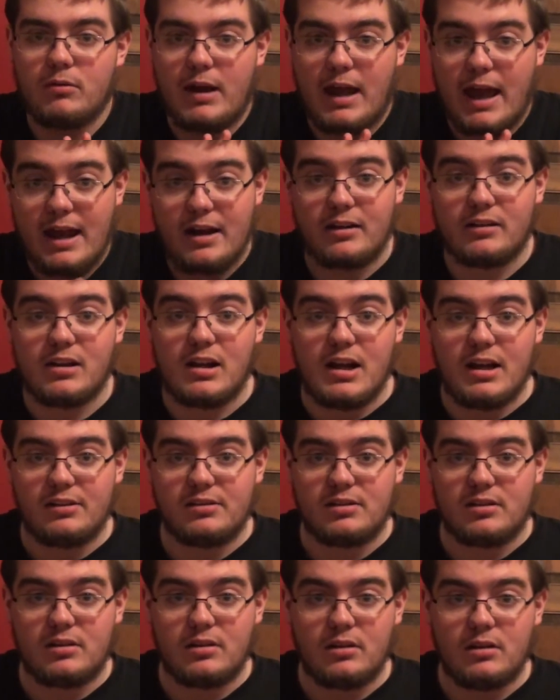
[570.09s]

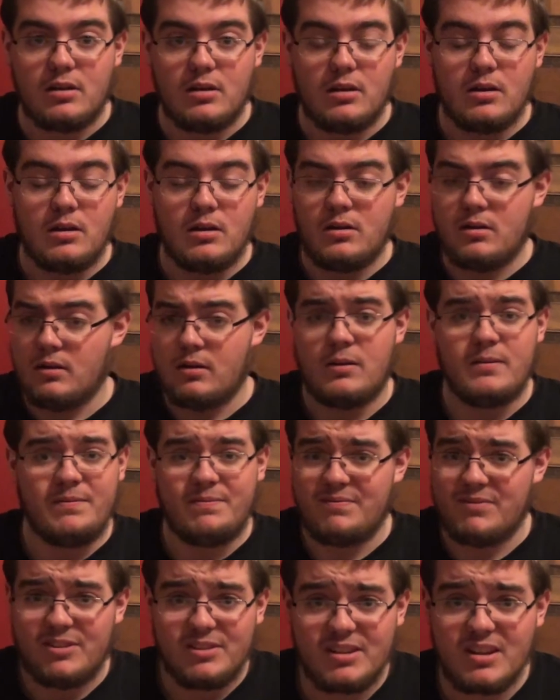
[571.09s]
analyze it.
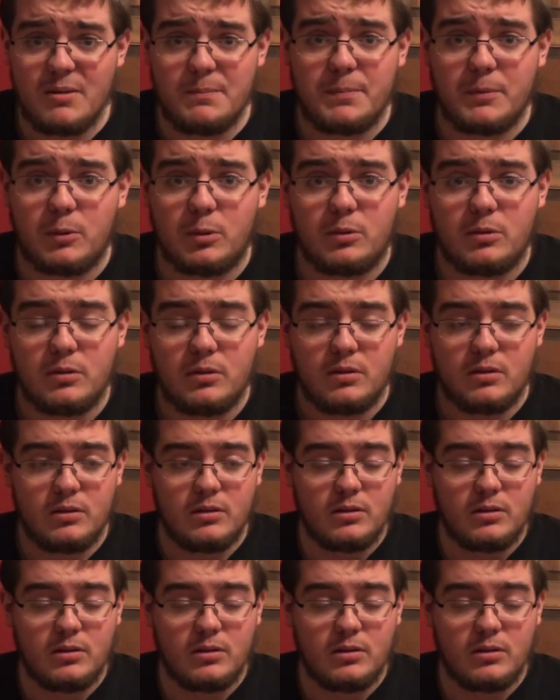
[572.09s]
Simple.